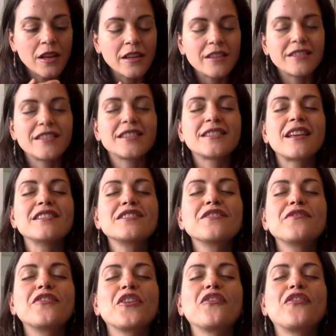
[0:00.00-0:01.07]
is the sense
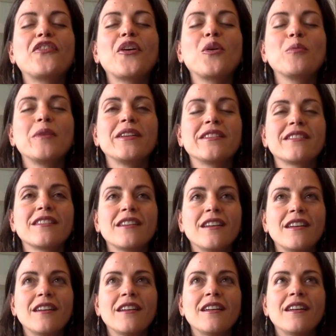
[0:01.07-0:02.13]
of fulfillment
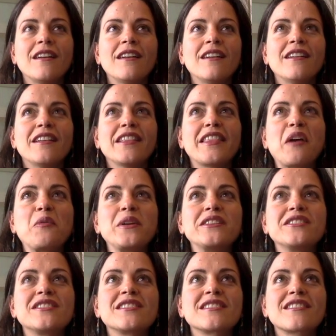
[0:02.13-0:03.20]
that we
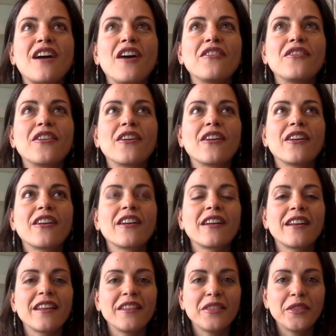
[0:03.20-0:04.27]
discover
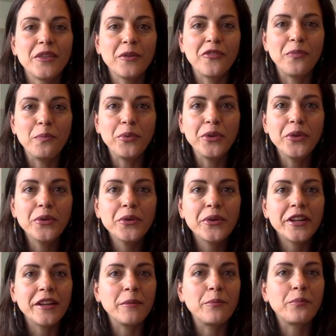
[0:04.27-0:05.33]
in the
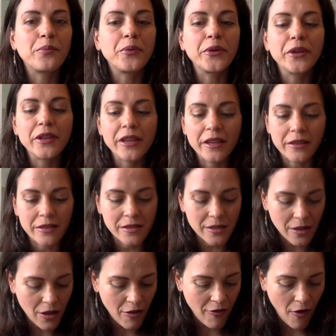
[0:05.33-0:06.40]
beauty and
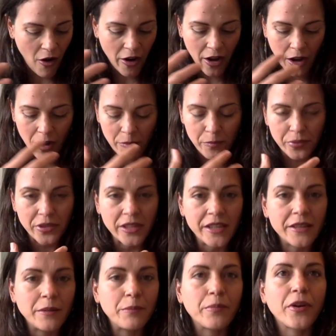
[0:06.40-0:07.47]
brilliance of our
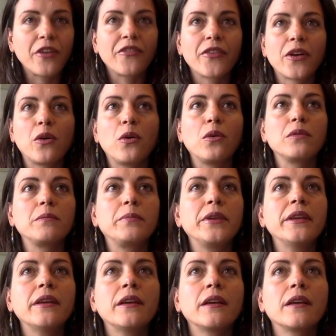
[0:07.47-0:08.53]
complete and perfect whole
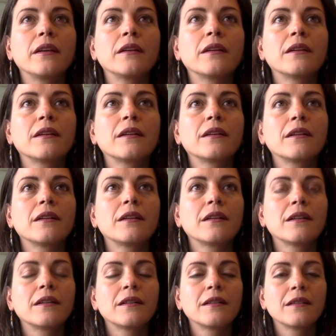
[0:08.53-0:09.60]
being
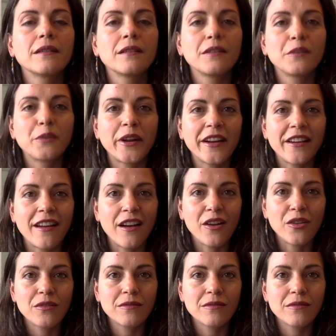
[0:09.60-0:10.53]
right now.